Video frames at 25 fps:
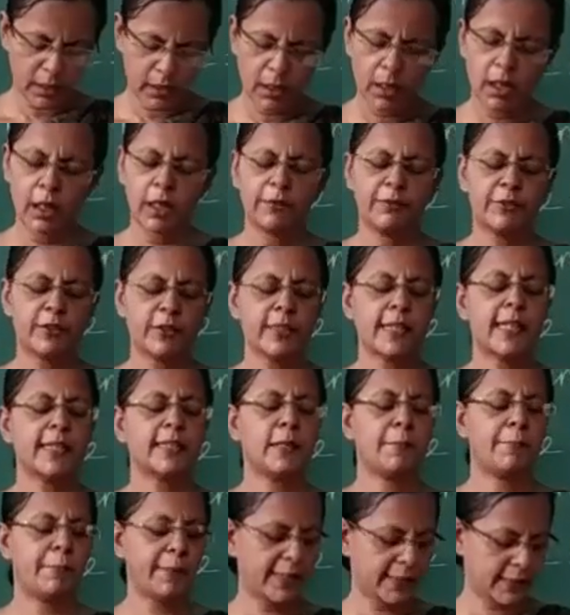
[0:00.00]
All of you
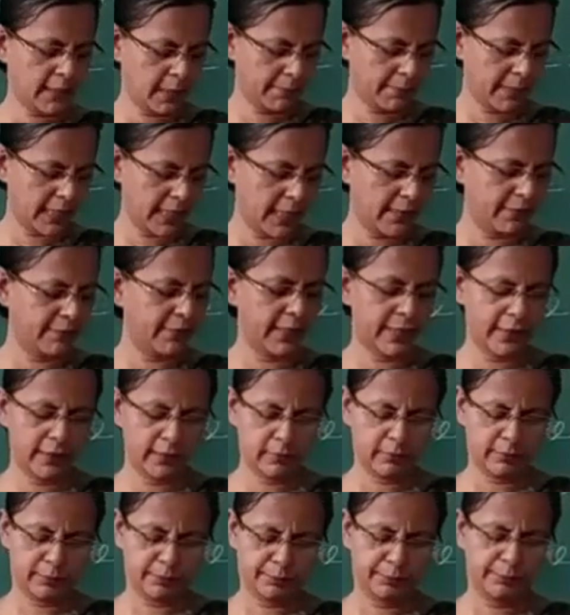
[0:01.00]
take the page number
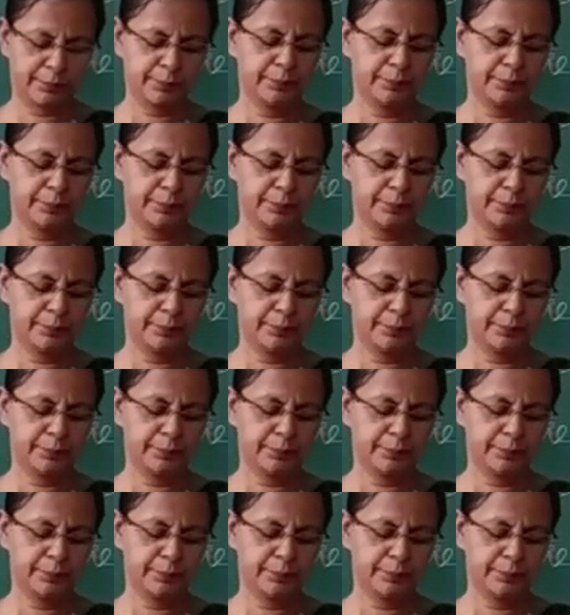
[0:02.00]
11.